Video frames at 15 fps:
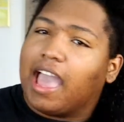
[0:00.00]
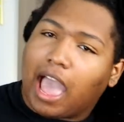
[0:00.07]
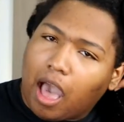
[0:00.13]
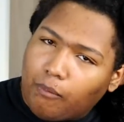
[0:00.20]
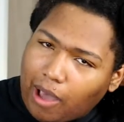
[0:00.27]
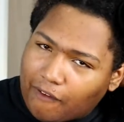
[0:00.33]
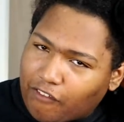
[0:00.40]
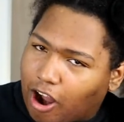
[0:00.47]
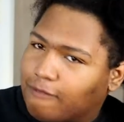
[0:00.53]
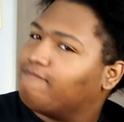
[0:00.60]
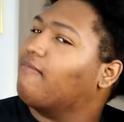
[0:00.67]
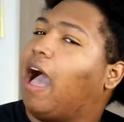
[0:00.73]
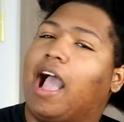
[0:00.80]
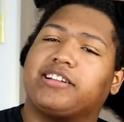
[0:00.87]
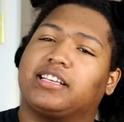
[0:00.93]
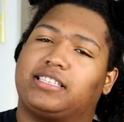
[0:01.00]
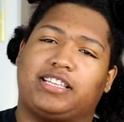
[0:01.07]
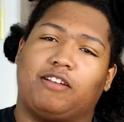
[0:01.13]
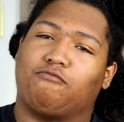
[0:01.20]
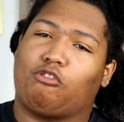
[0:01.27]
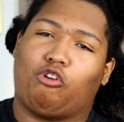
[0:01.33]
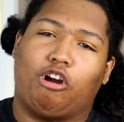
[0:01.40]
However, I just
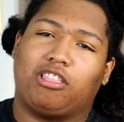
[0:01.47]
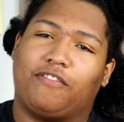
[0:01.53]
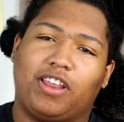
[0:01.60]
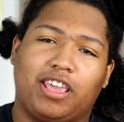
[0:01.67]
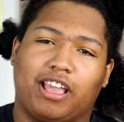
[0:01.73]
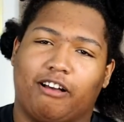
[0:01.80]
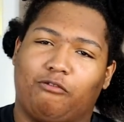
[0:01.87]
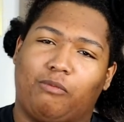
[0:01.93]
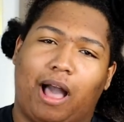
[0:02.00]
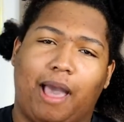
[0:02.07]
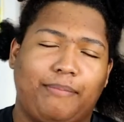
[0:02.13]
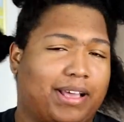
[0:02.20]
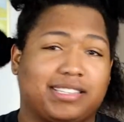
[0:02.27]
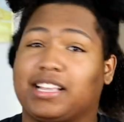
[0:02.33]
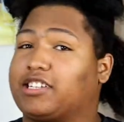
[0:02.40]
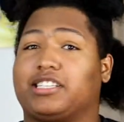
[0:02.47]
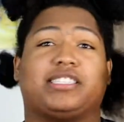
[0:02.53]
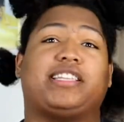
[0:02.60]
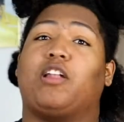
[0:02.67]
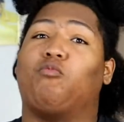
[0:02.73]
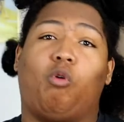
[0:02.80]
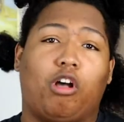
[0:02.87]
didn't record the video. Why? Because I just
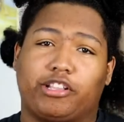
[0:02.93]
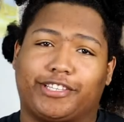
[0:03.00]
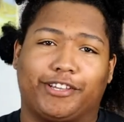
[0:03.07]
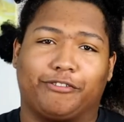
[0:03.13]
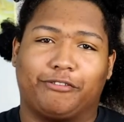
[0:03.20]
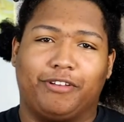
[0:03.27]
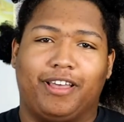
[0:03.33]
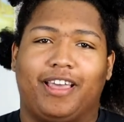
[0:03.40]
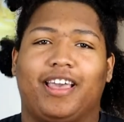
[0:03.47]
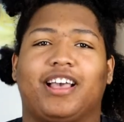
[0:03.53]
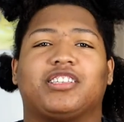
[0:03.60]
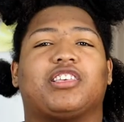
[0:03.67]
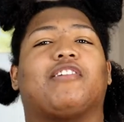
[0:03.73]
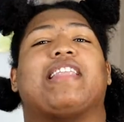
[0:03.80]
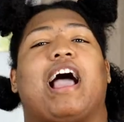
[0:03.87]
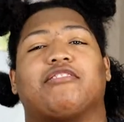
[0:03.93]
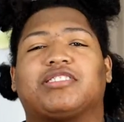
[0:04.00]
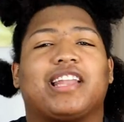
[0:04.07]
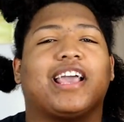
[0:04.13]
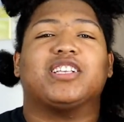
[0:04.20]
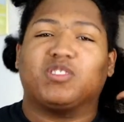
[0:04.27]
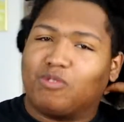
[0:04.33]
didn't want to. So now
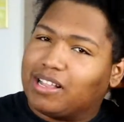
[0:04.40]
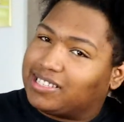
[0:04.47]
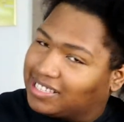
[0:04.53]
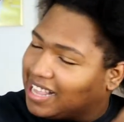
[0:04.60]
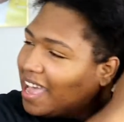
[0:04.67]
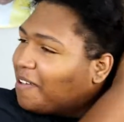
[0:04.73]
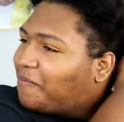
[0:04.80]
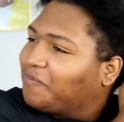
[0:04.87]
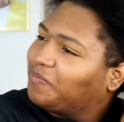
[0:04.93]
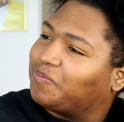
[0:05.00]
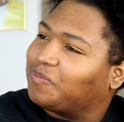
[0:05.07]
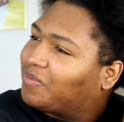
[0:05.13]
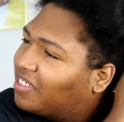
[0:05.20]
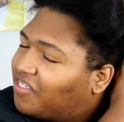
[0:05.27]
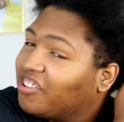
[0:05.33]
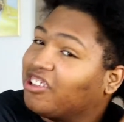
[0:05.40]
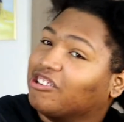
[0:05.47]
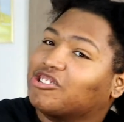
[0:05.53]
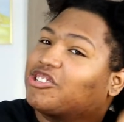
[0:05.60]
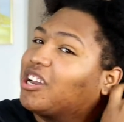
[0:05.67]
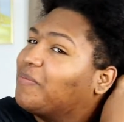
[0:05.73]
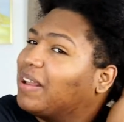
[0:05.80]
today's Wednesday. The video
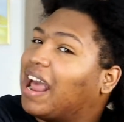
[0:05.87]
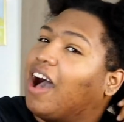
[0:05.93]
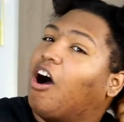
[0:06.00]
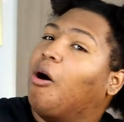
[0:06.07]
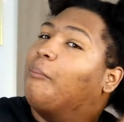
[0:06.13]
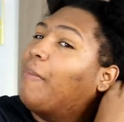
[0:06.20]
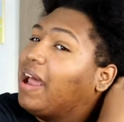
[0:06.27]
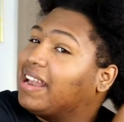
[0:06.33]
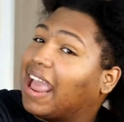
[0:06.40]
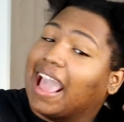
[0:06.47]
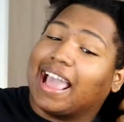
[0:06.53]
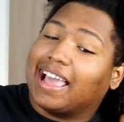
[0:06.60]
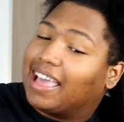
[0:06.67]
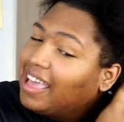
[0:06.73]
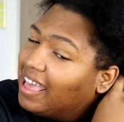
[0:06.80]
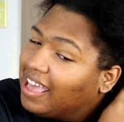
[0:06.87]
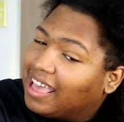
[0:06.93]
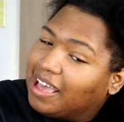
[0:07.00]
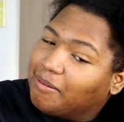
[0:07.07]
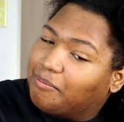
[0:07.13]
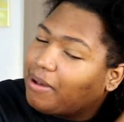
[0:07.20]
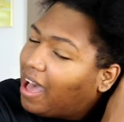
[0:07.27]
should have been out on Monday.
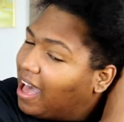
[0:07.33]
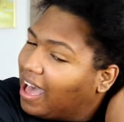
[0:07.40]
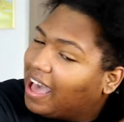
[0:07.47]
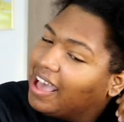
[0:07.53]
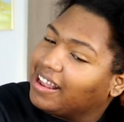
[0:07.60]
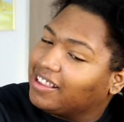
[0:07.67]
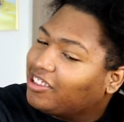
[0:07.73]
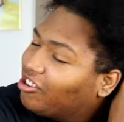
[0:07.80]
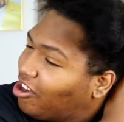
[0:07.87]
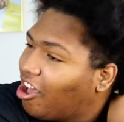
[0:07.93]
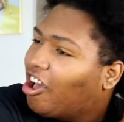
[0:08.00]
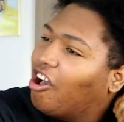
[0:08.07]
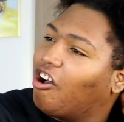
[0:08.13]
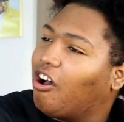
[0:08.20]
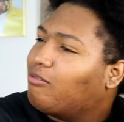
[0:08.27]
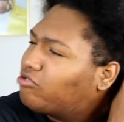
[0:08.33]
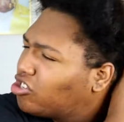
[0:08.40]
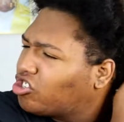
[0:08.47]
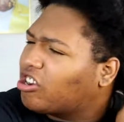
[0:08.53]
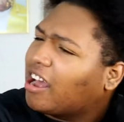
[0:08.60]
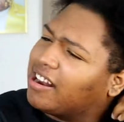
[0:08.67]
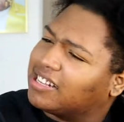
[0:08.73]
But, you know, I'm
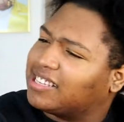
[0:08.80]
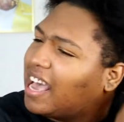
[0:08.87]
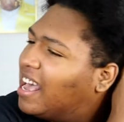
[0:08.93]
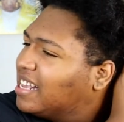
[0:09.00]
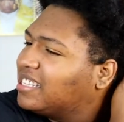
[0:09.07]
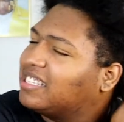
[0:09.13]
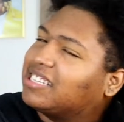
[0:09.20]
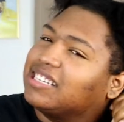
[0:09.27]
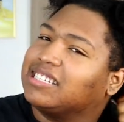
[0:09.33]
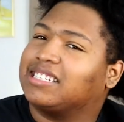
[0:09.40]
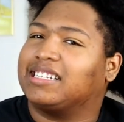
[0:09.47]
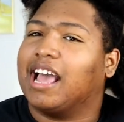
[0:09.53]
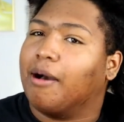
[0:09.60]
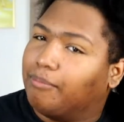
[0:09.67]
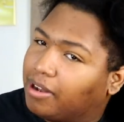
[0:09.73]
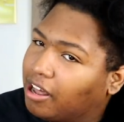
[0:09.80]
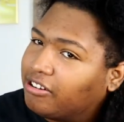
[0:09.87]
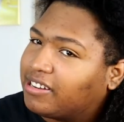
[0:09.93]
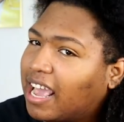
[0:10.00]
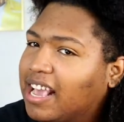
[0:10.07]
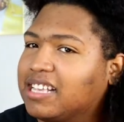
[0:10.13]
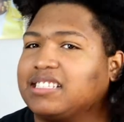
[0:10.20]
just trying to test upload
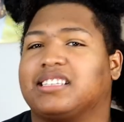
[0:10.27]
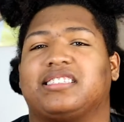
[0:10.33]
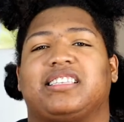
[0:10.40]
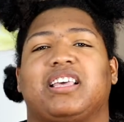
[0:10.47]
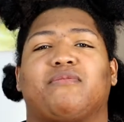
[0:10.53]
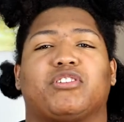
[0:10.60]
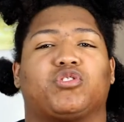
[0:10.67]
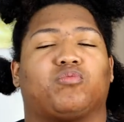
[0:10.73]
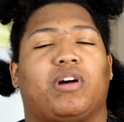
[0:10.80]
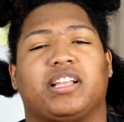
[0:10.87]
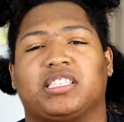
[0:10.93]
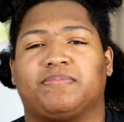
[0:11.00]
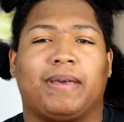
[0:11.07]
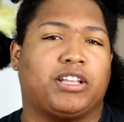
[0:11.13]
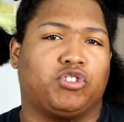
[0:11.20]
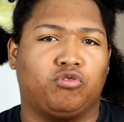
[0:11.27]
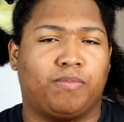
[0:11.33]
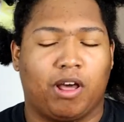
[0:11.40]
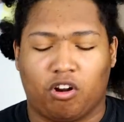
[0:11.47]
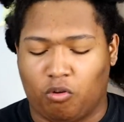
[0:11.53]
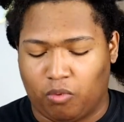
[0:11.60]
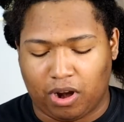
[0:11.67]
days to see which ones may do
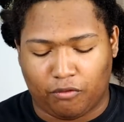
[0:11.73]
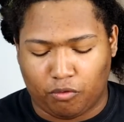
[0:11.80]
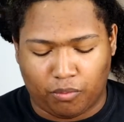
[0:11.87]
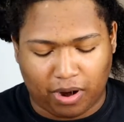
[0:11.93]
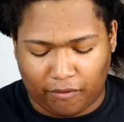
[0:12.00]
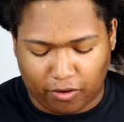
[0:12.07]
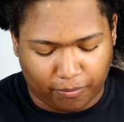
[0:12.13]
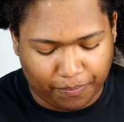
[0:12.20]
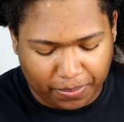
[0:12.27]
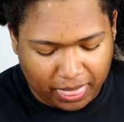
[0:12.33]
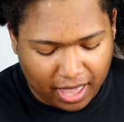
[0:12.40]
better or whatever, whatever.